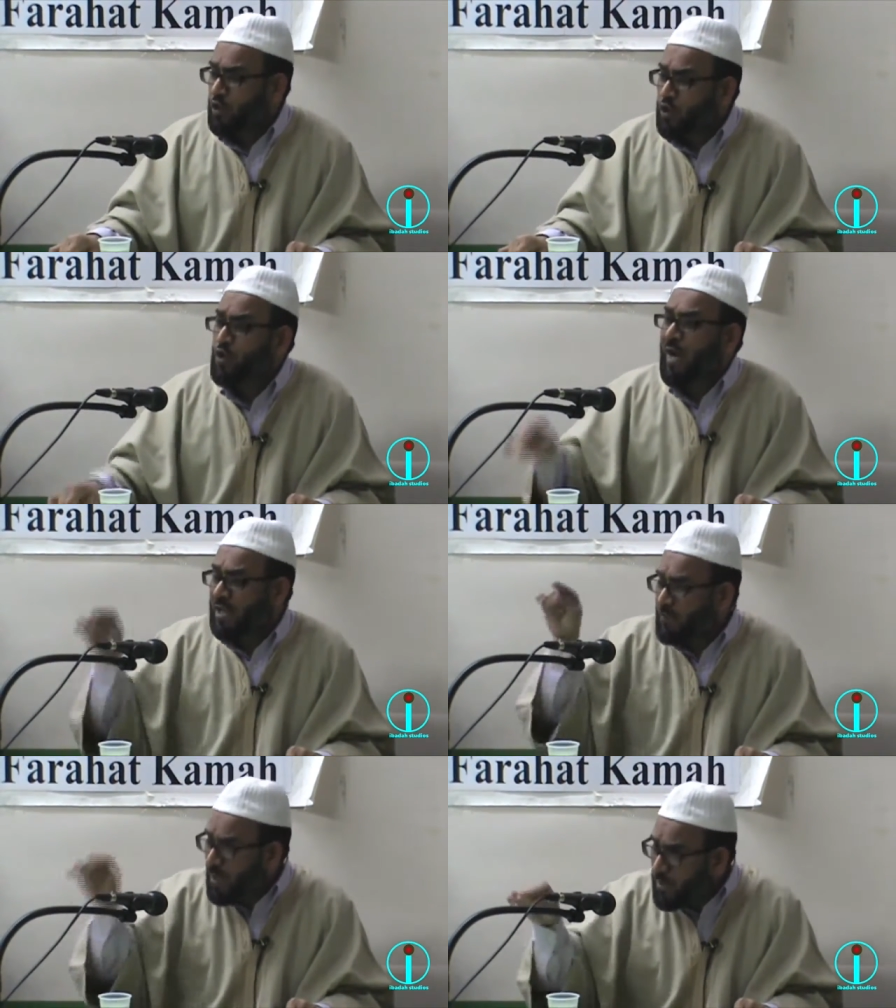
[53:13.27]
to show
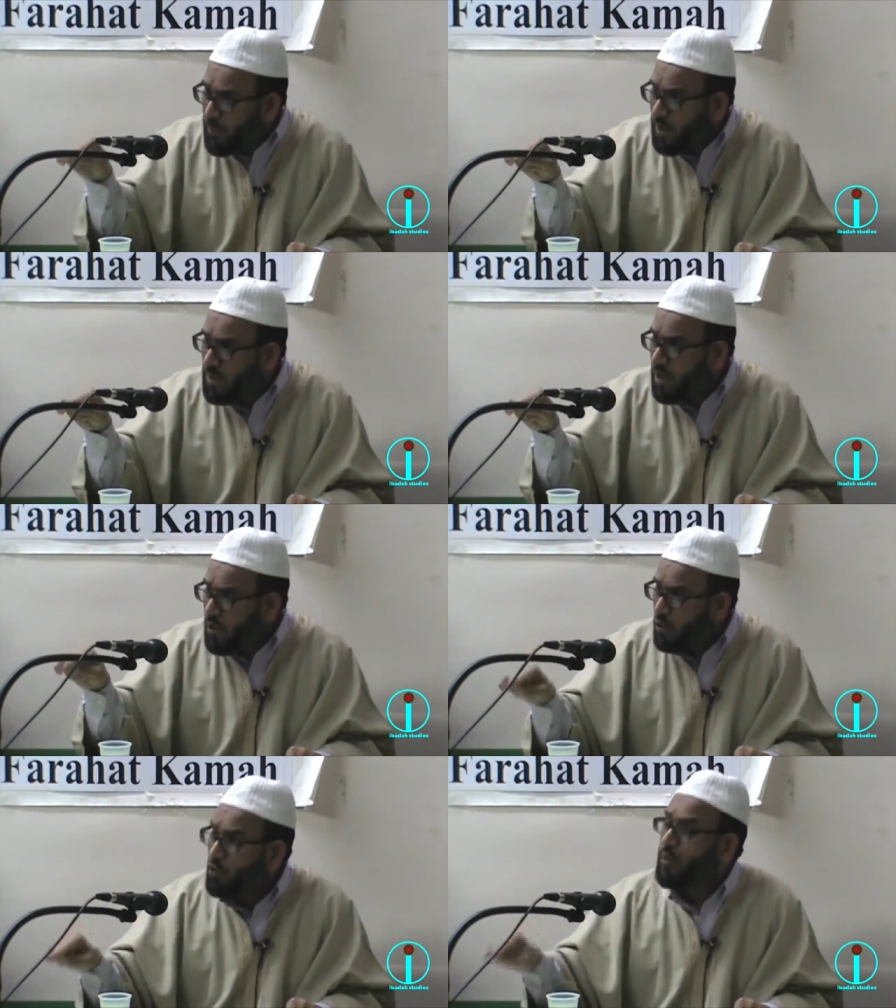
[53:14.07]
other people
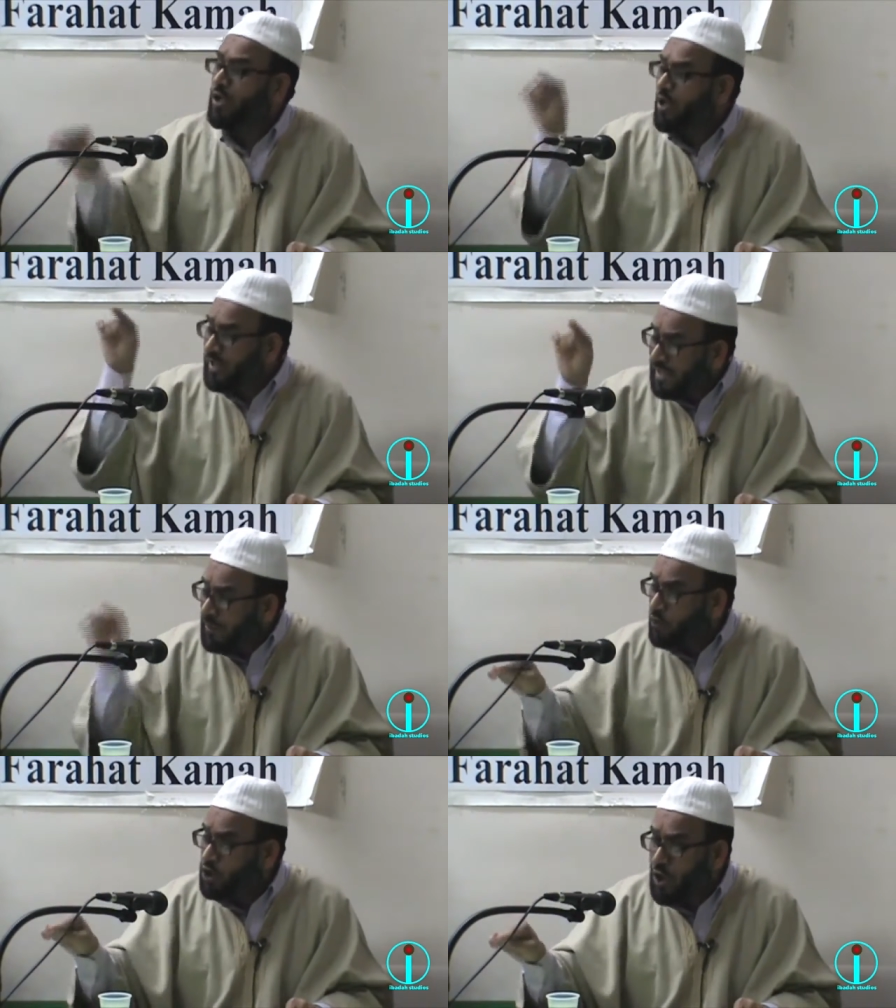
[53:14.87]
whom you're not
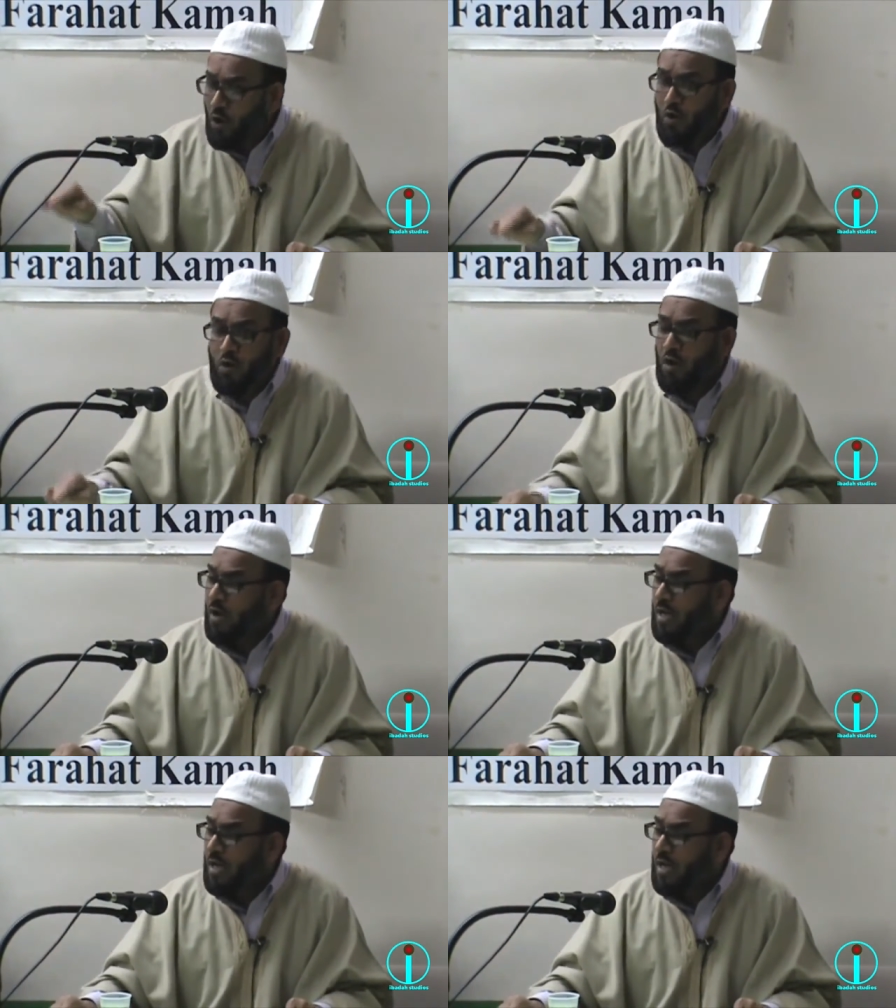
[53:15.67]
allowed to show,